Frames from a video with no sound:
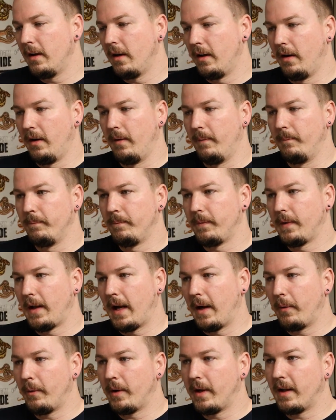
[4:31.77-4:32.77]
um,
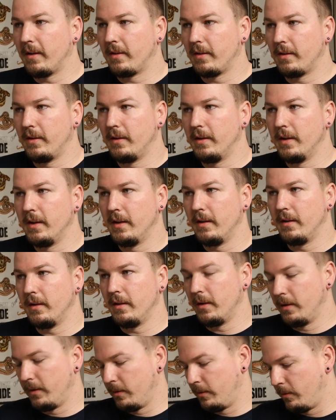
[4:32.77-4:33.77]
I would ask that
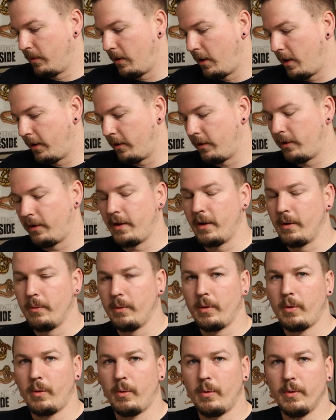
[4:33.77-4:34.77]
you honor
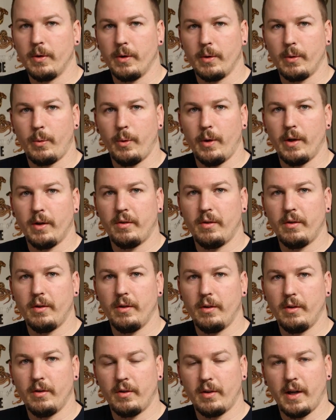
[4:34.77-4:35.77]
their, their request
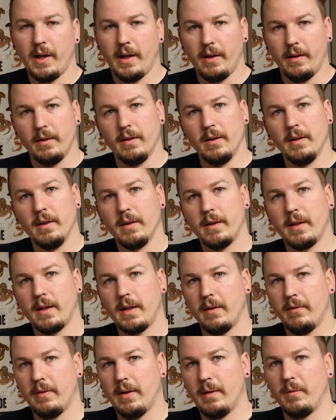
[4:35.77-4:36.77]
to just kind of
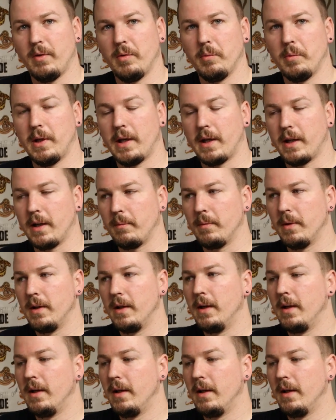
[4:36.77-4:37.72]
give them some time